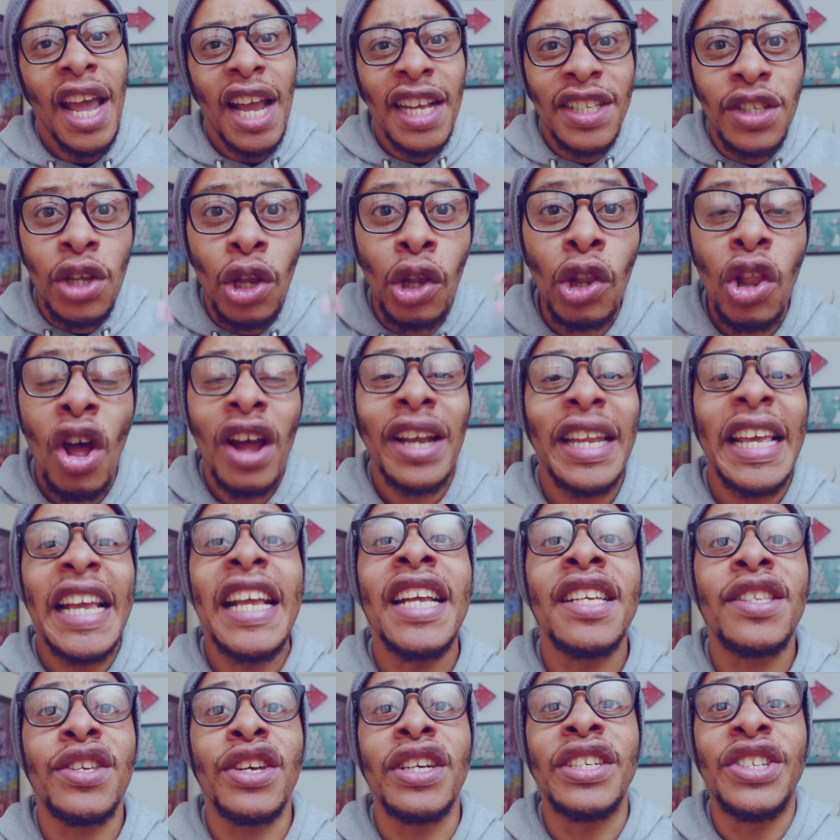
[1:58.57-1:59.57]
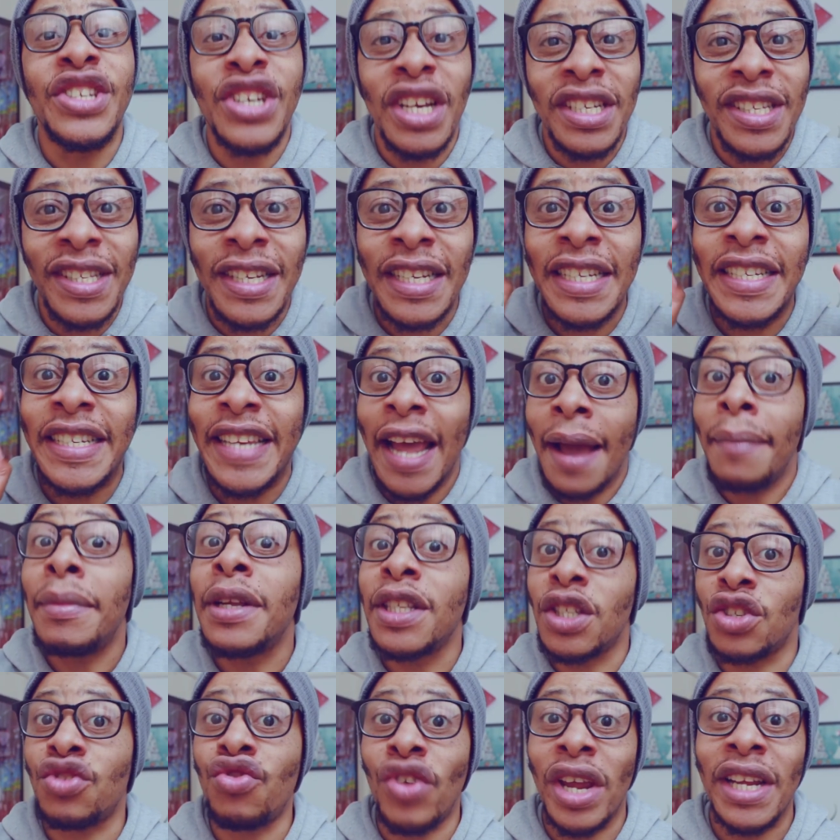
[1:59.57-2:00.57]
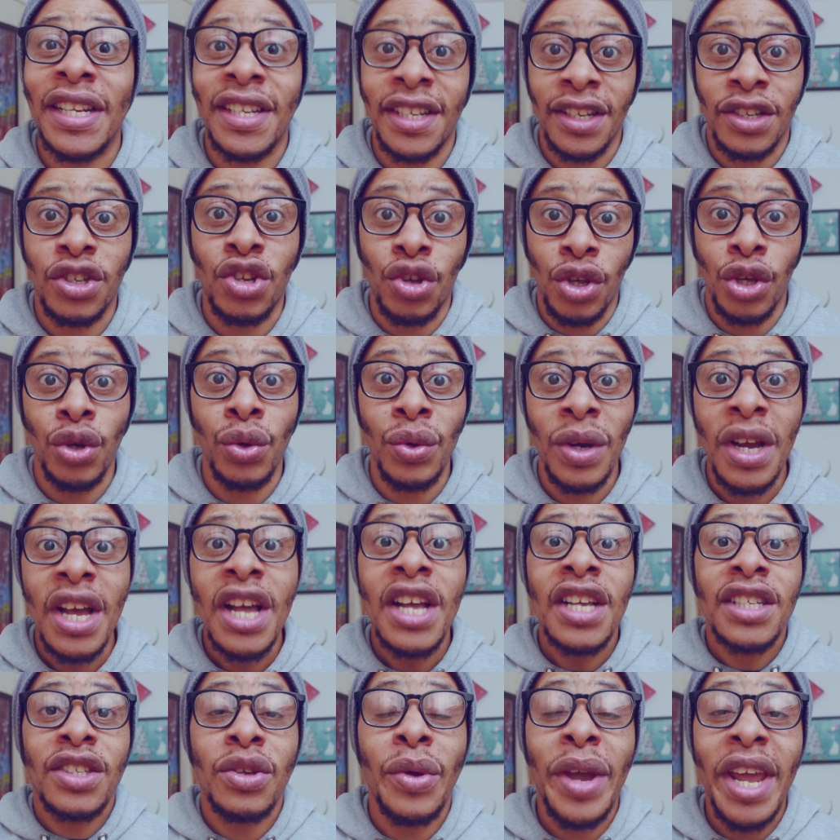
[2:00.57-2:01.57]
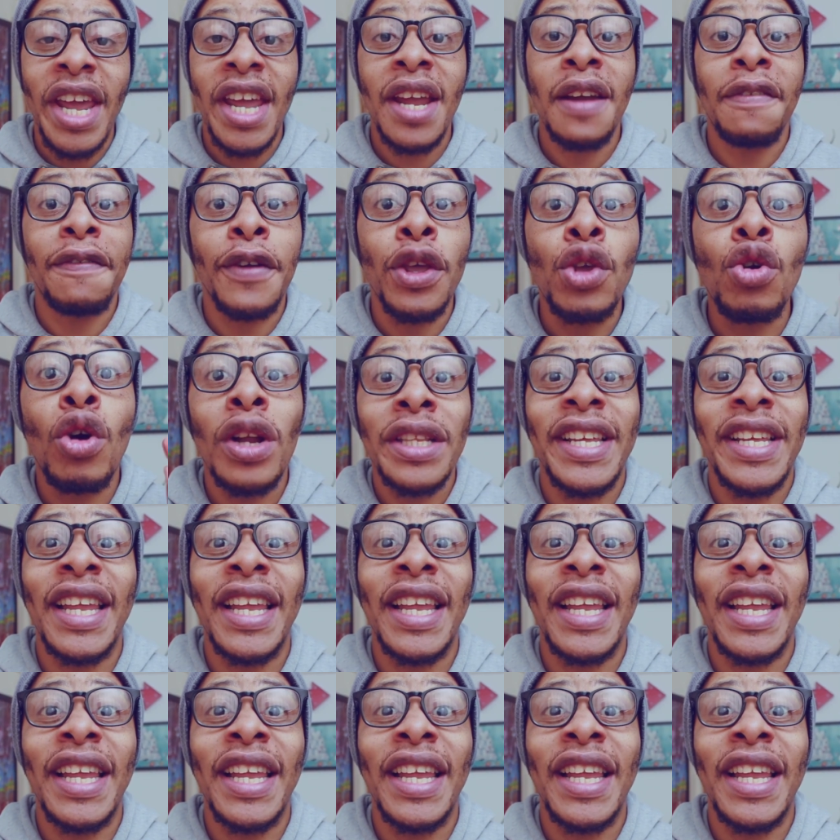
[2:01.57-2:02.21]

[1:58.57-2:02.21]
It's a lot easier just to demonstrate it to you. So here for your